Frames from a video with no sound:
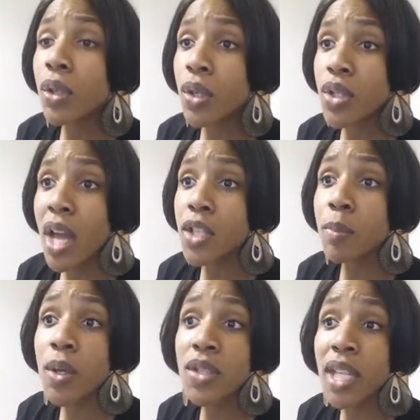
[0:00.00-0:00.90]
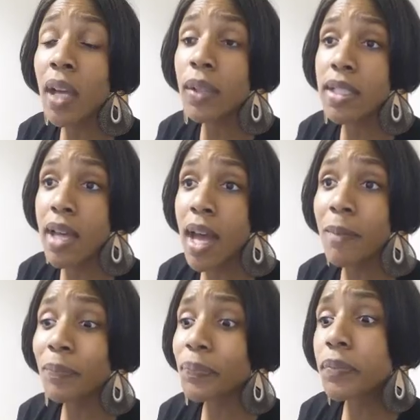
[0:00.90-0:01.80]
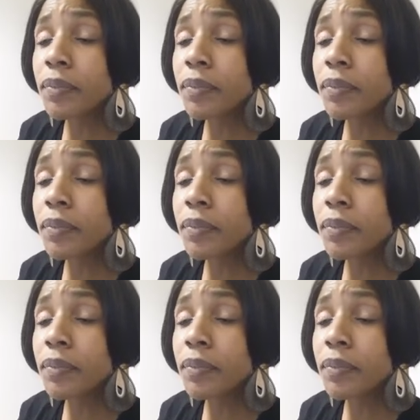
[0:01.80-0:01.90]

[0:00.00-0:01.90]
for your child's personality type.